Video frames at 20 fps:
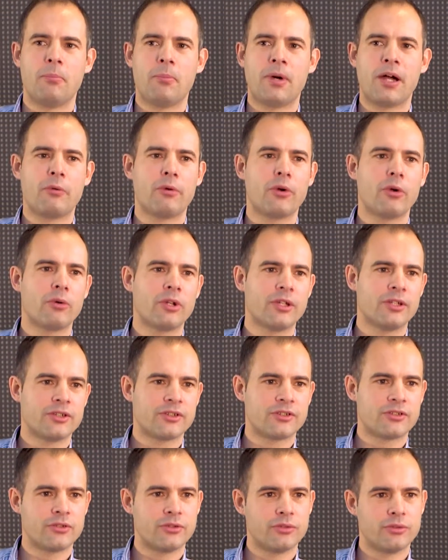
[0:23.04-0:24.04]
My role
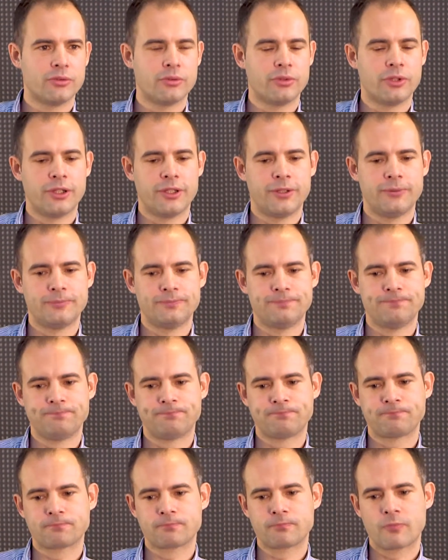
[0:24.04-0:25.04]
is to um,
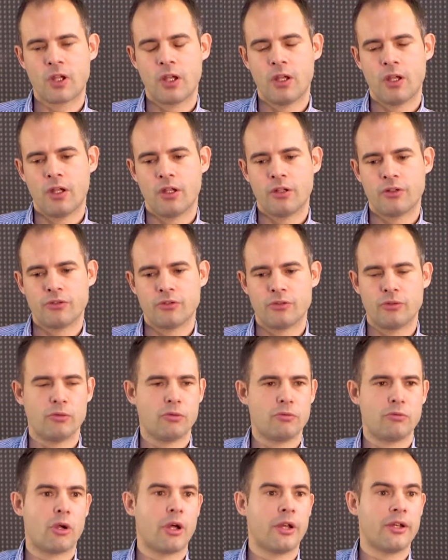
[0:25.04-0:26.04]
to
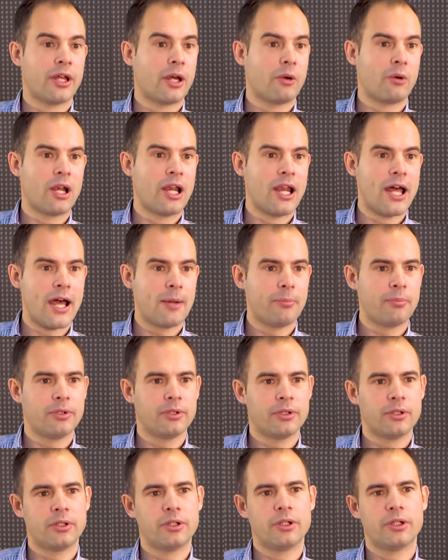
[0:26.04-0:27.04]
run our lab
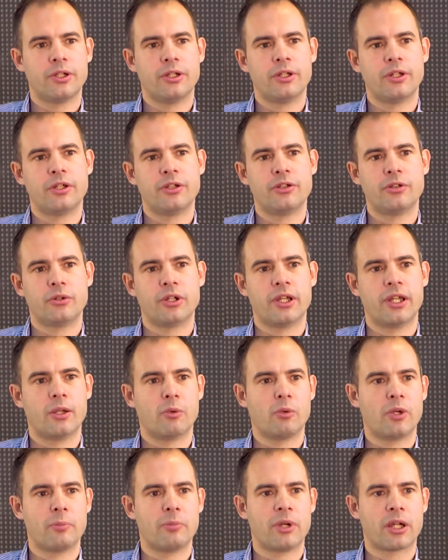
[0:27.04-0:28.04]
uh,
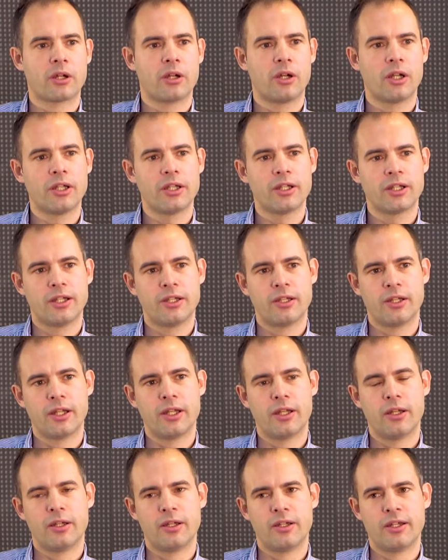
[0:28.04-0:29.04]
together with my colleague, and,
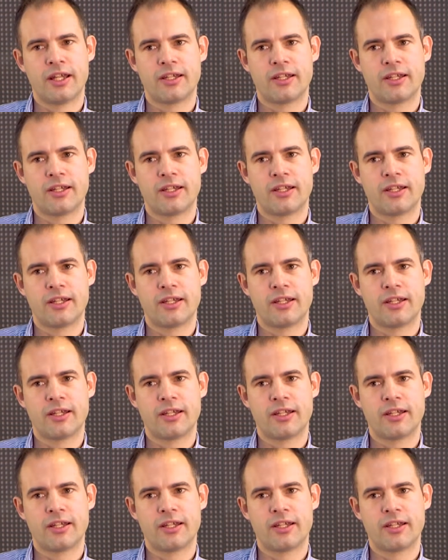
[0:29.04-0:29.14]
and,